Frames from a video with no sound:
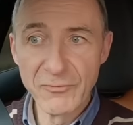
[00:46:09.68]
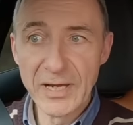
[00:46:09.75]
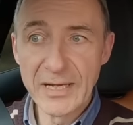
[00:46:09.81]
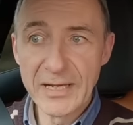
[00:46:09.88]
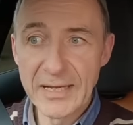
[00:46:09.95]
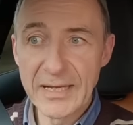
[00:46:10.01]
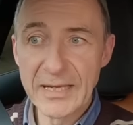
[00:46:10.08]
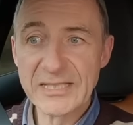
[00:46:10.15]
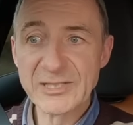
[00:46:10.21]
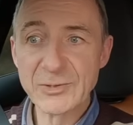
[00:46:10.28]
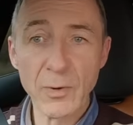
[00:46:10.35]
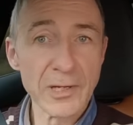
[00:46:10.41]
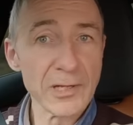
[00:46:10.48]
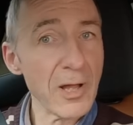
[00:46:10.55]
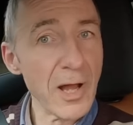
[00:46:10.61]
reading is
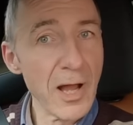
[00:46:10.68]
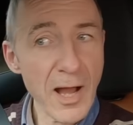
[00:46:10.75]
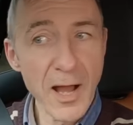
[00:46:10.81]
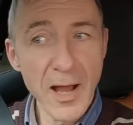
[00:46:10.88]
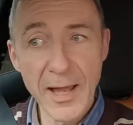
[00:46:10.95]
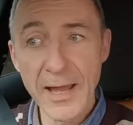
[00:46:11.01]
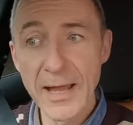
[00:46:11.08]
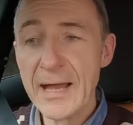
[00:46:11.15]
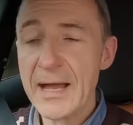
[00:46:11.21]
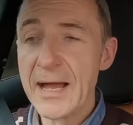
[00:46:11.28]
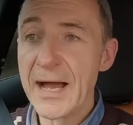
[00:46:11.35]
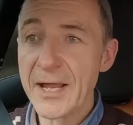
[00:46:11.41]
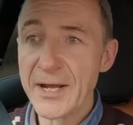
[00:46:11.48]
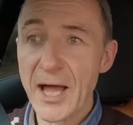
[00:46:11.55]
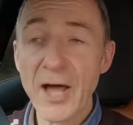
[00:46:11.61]
quite a lot higher
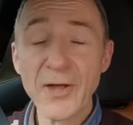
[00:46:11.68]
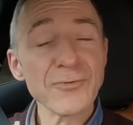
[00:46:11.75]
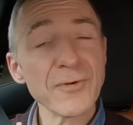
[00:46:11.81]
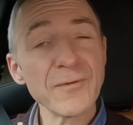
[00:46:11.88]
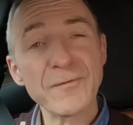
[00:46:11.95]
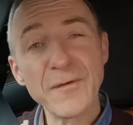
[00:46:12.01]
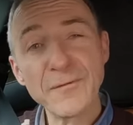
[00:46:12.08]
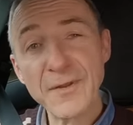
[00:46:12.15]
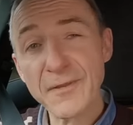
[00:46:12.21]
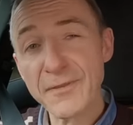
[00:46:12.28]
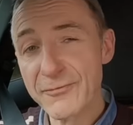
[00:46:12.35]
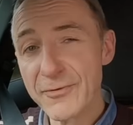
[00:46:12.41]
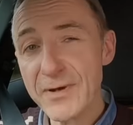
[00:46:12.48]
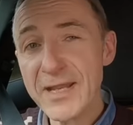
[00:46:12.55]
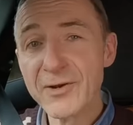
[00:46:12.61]
at
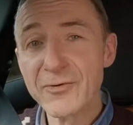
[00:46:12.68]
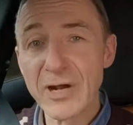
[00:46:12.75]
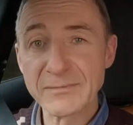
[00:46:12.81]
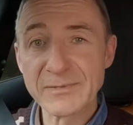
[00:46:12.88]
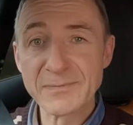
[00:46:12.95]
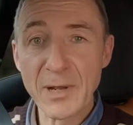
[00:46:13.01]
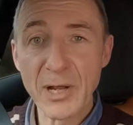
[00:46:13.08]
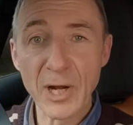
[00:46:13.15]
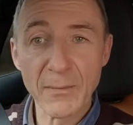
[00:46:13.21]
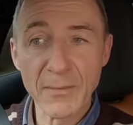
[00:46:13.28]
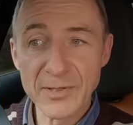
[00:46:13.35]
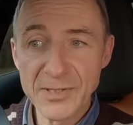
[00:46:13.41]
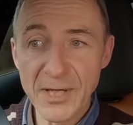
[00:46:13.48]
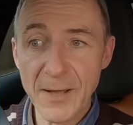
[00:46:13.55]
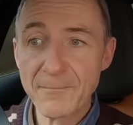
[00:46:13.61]
153 grams per
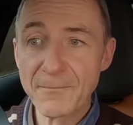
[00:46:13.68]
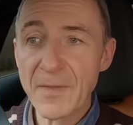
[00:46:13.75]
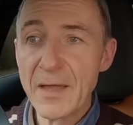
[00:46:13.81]
kilometre.